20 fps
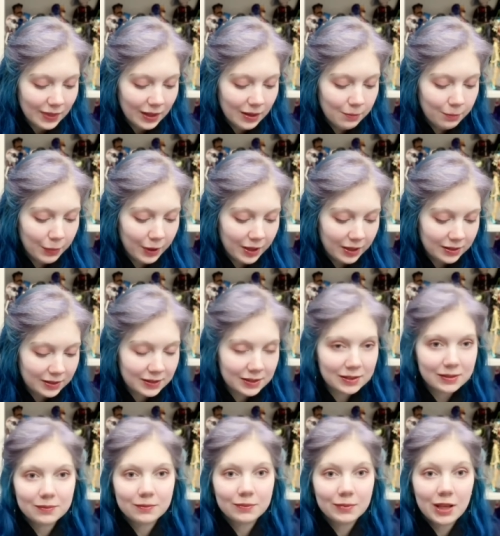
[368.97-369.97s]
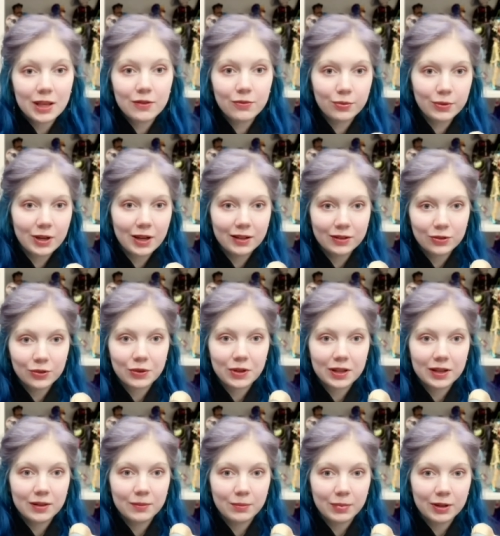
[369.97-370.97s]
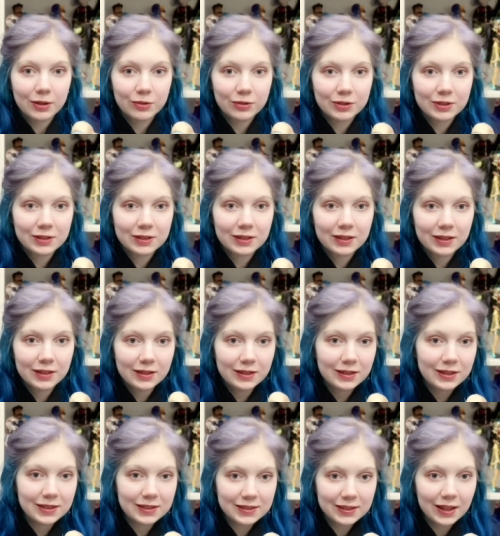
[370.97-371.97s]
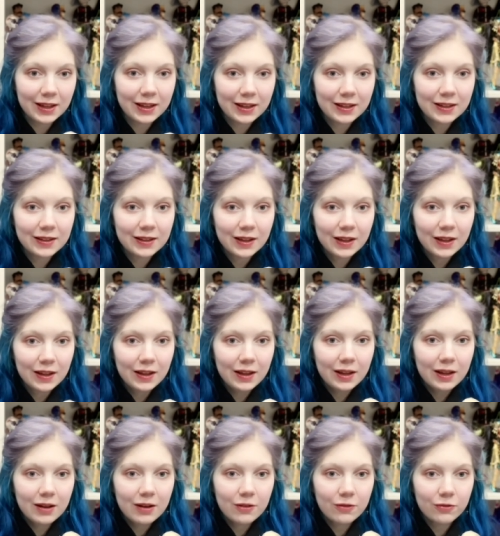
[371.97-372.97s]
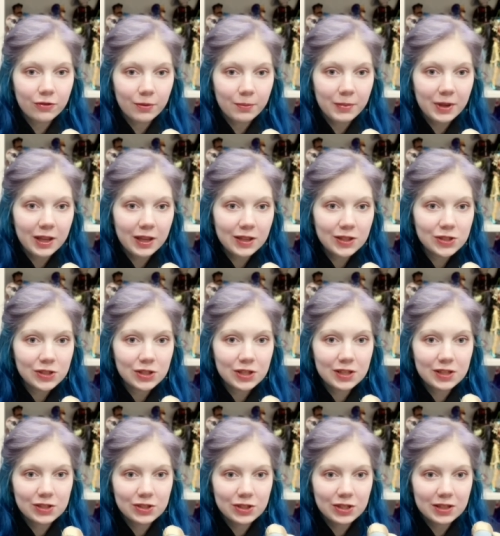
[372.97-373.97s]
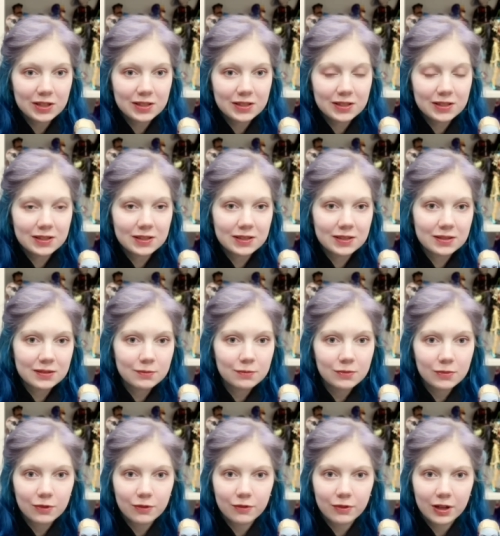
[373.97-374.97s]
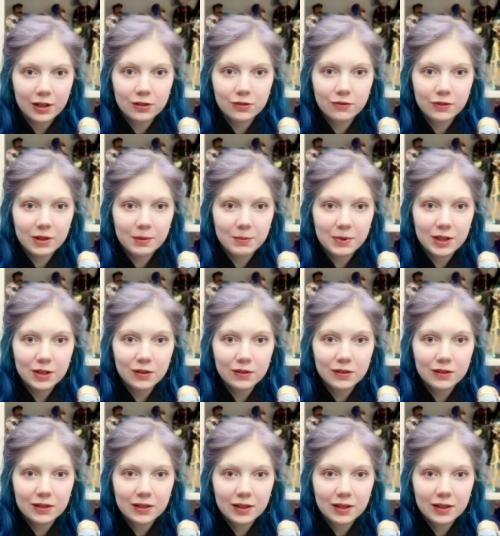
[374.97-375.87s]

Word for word: but if we are talking about design for me she is just run of the mill